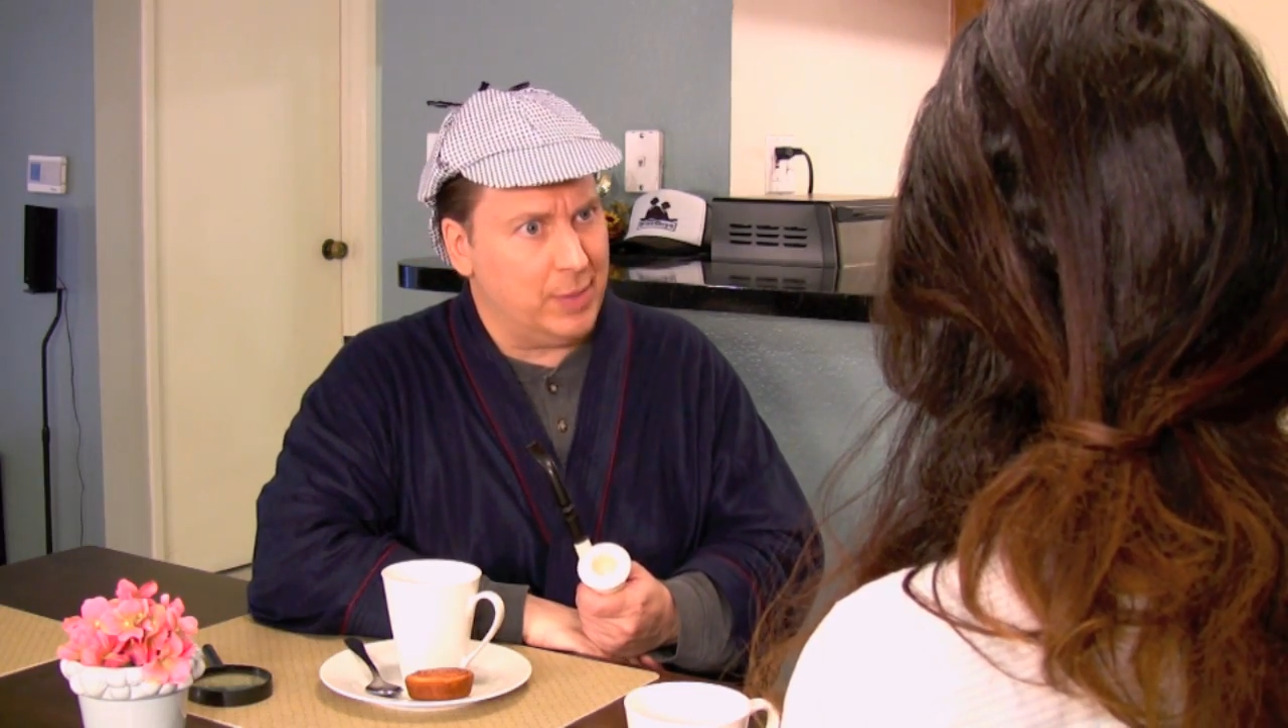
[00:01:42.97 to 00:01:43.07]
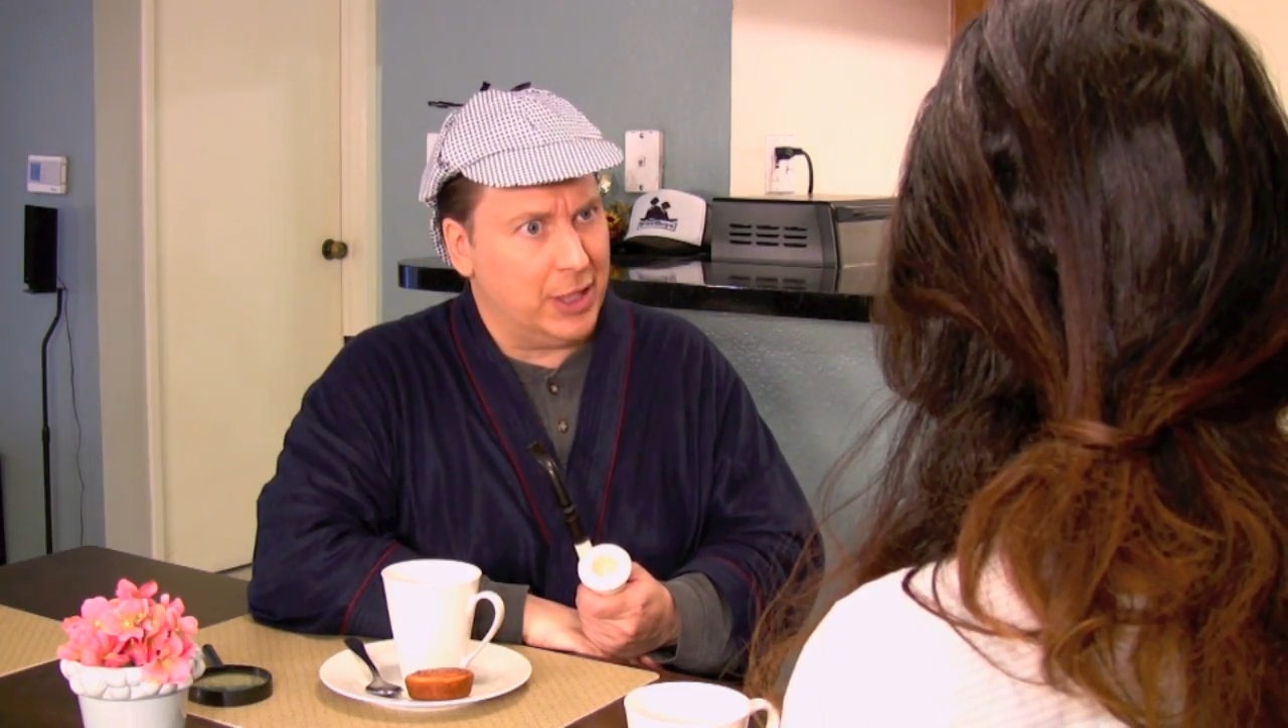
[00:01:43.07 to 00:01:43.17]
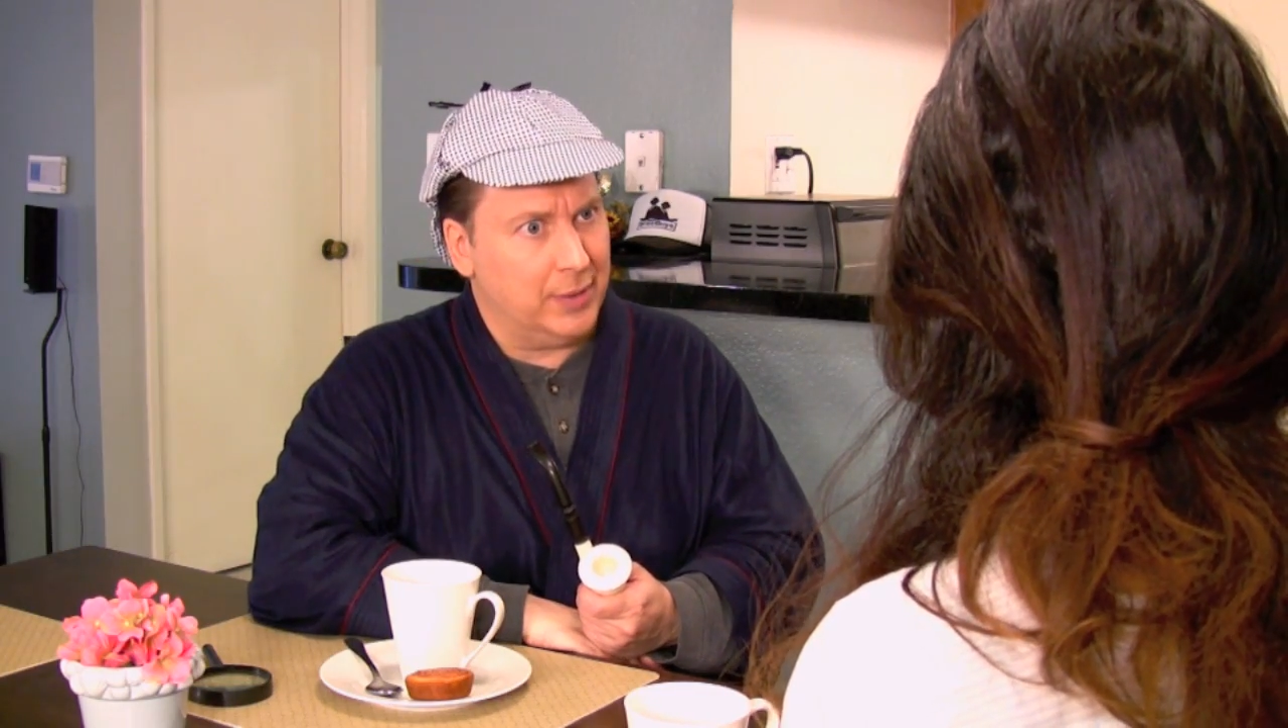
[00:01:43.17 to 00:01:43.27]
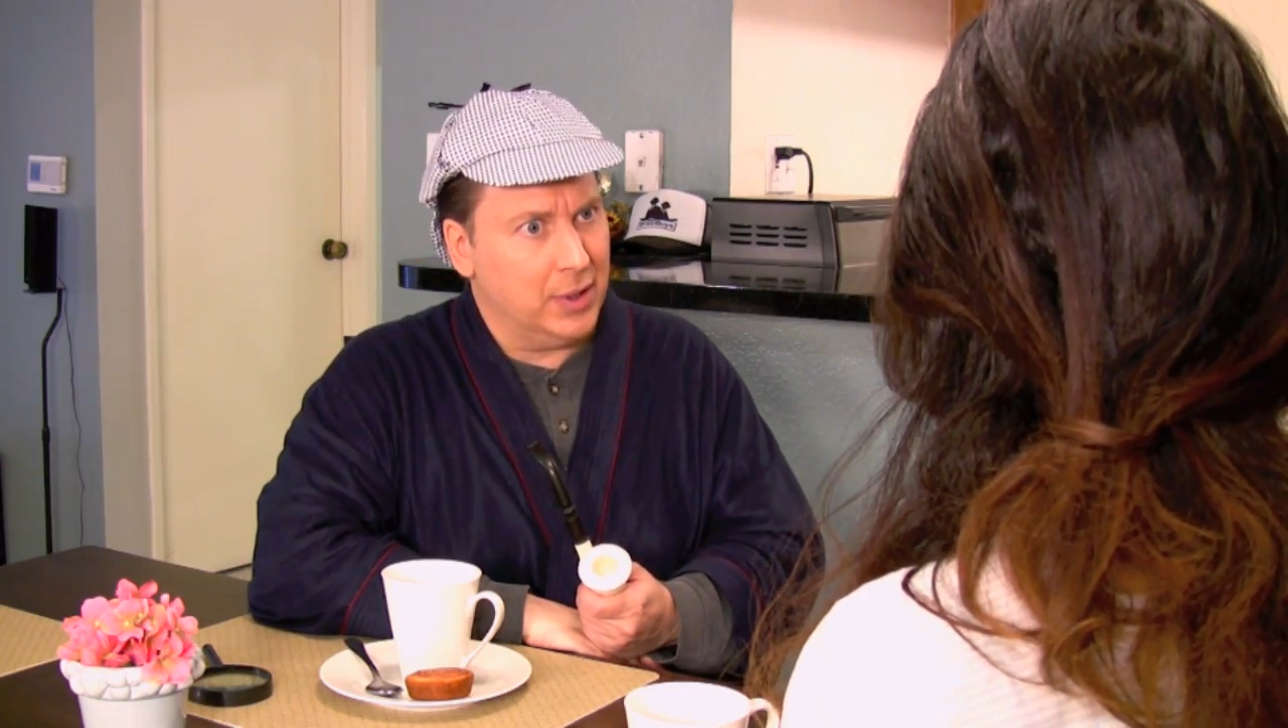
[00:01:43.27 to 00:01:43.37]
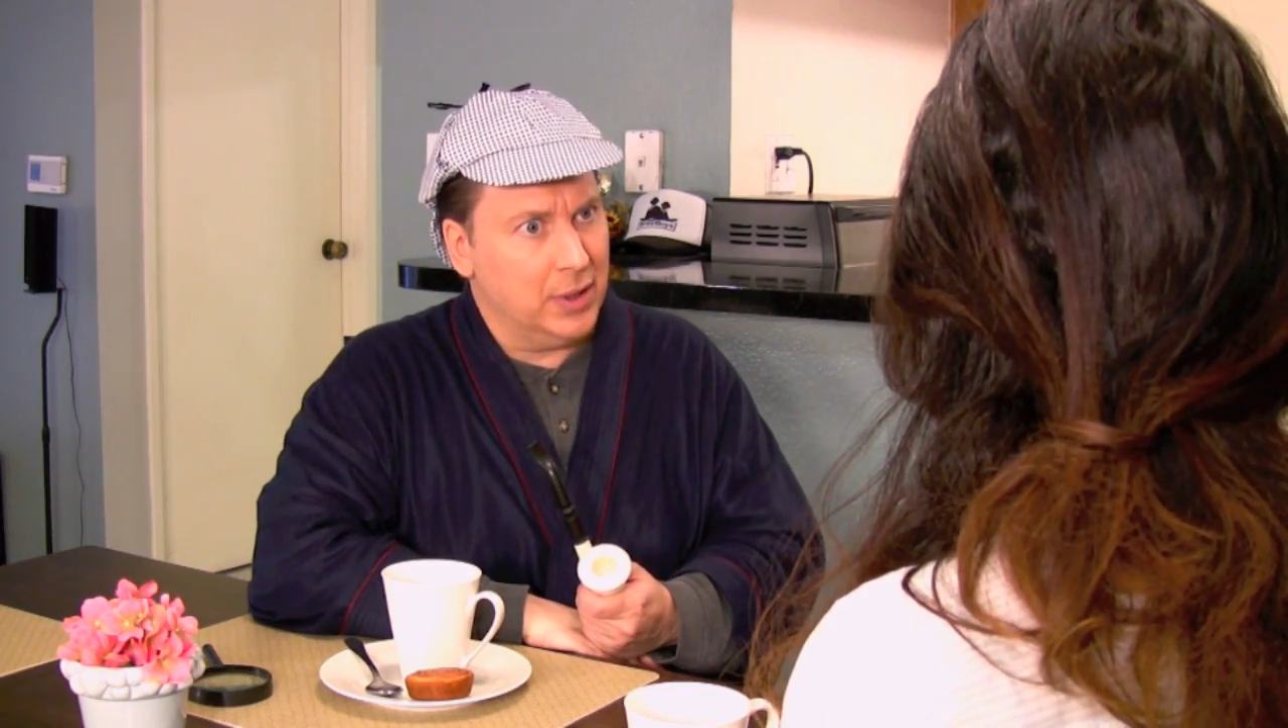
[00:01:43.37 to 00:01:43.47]

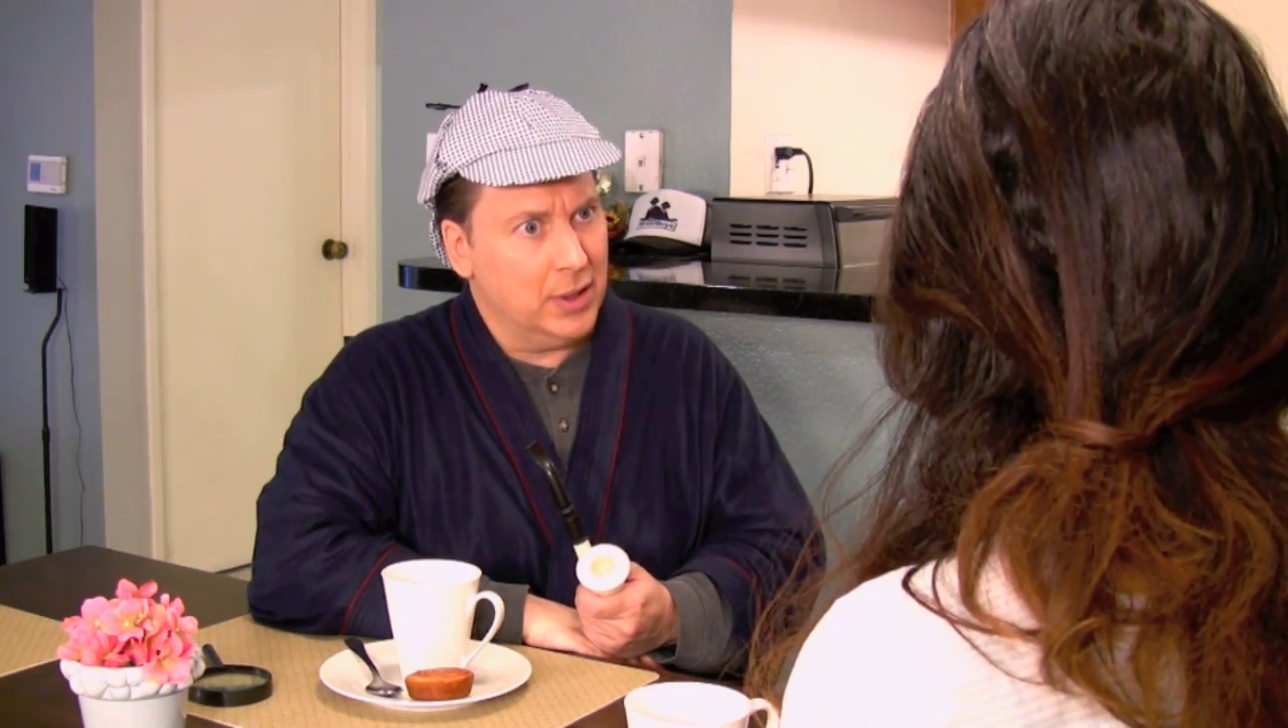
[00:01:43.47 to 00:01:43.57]
women.